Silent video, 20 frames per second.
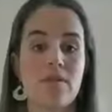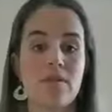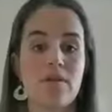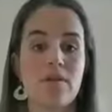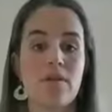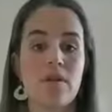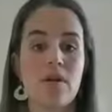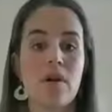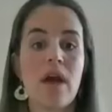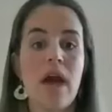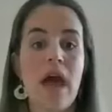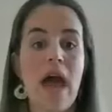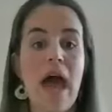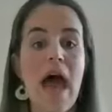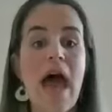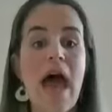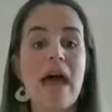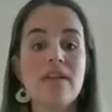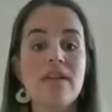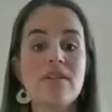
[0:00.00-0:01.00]
and tea at
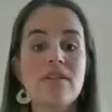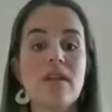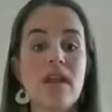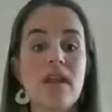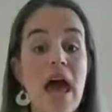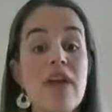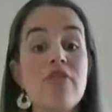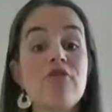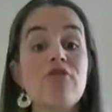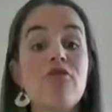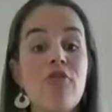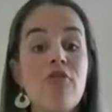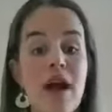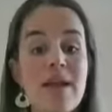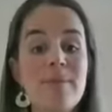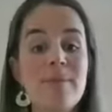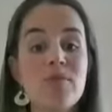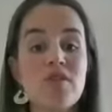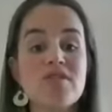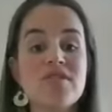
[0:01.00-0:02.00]
school. And, and
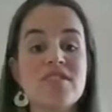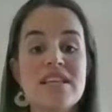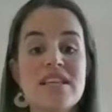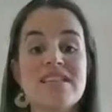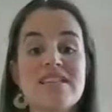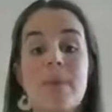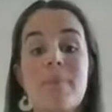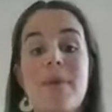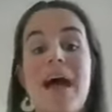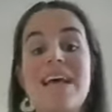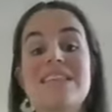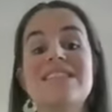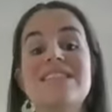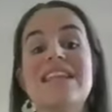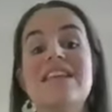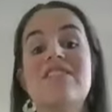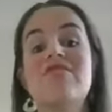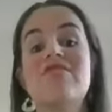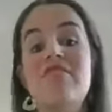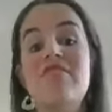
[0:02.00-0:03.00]
frame those things up as an
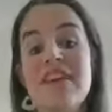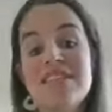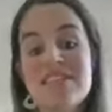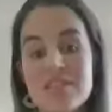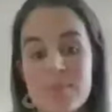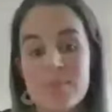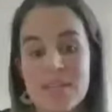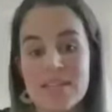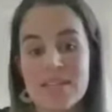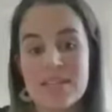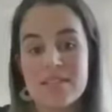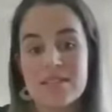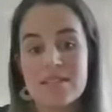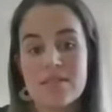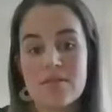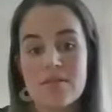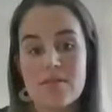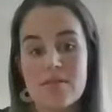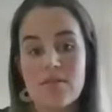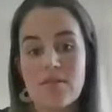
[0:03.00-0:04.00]
investment
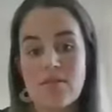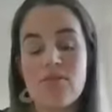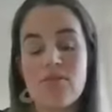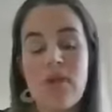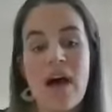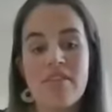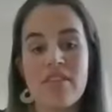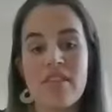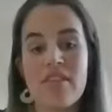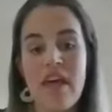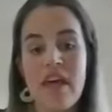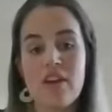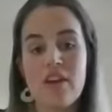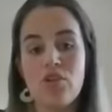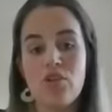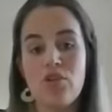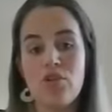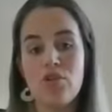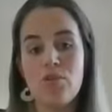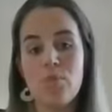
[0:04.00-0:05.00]
rather
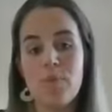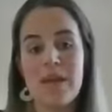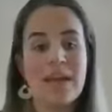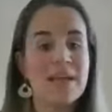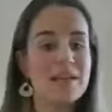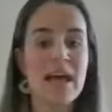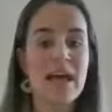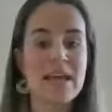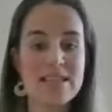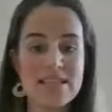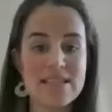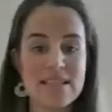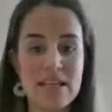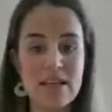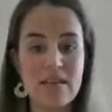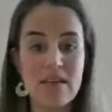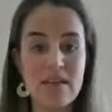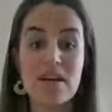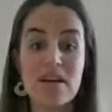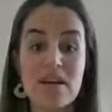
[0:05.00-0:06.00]
than you being
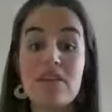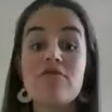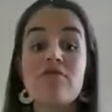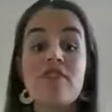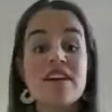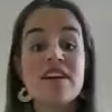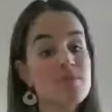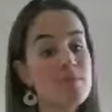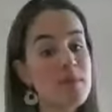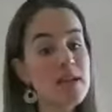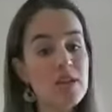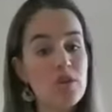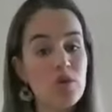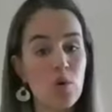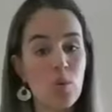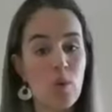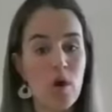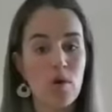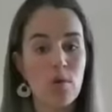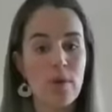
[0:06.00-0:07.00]
lazy. They're an investment in
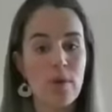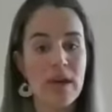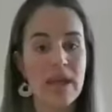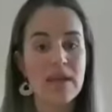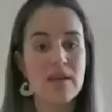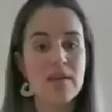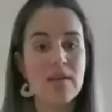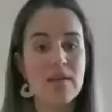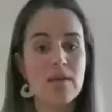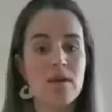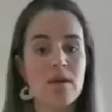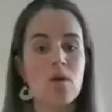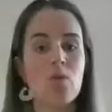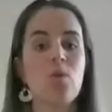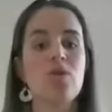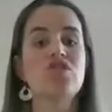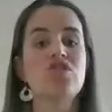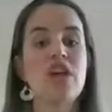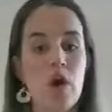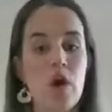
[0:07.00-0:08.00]
your well-being
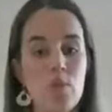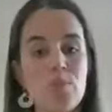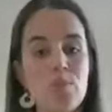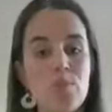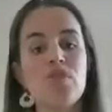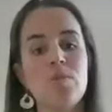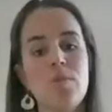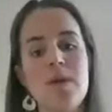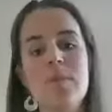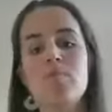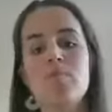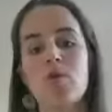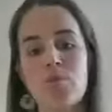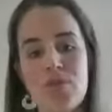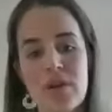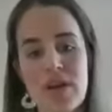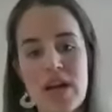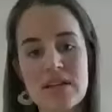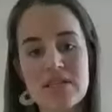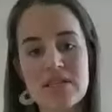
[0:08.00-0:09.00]
which help you to be more
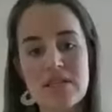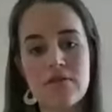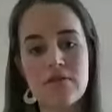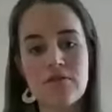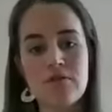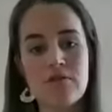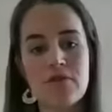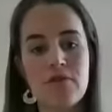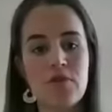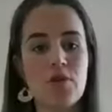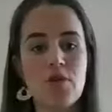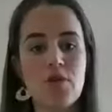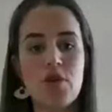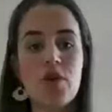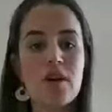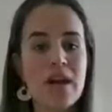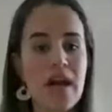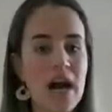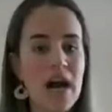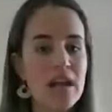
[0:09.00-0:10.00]
productive. You're
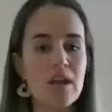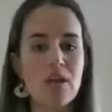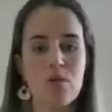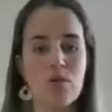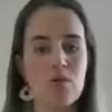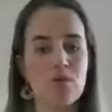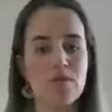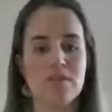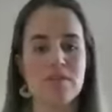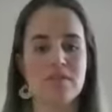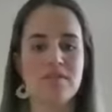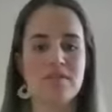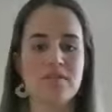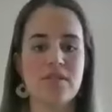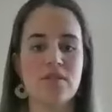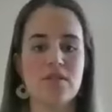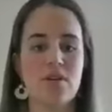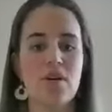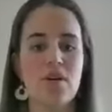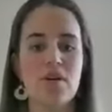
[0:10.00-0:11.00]
not cutting corners,
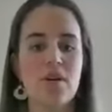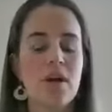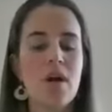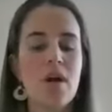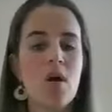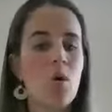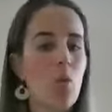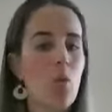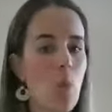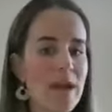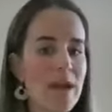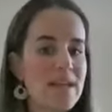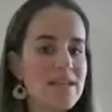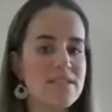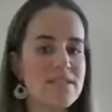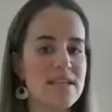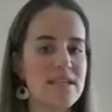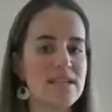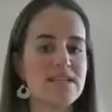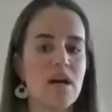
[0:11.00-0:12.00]
you're not
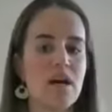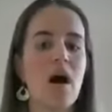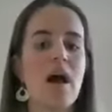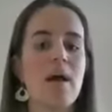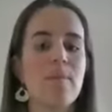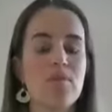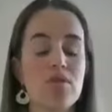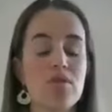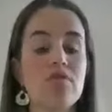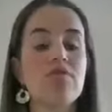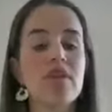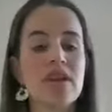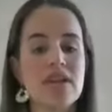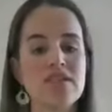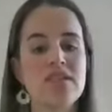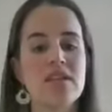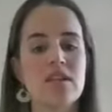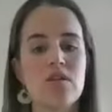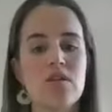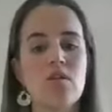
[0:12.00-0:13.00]
wasting time, you're
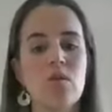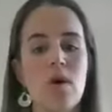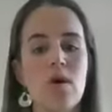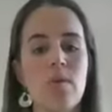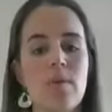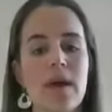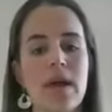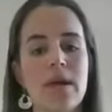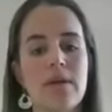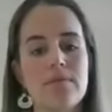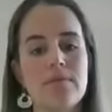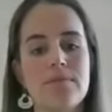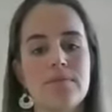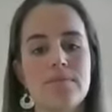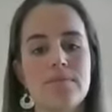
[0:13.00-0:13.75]
investing in your well-being.